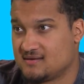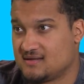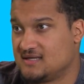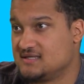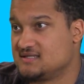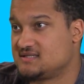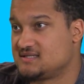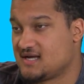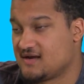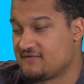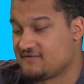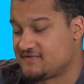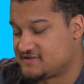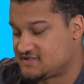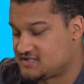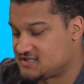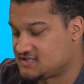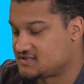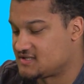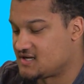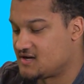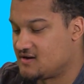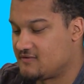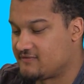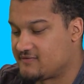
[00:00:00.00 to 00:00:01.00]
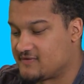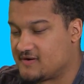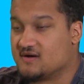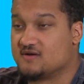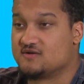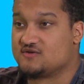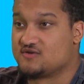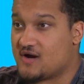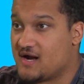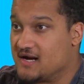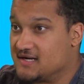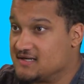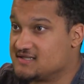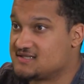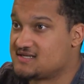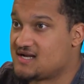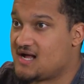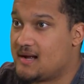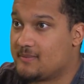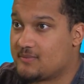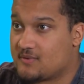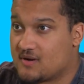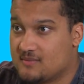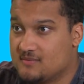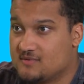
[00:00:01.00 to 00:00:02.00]
in San Francisco for trying to
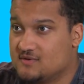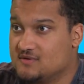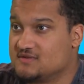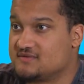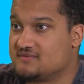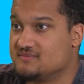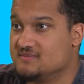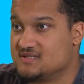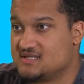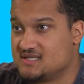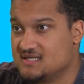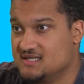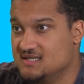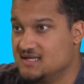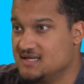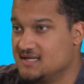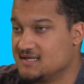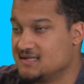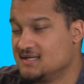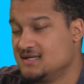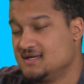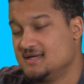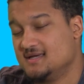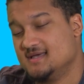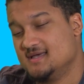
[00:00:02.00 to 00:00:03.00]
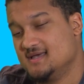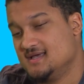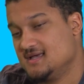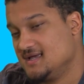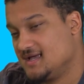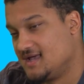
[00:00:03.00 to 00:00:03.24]
stop criminals from stealing, mm.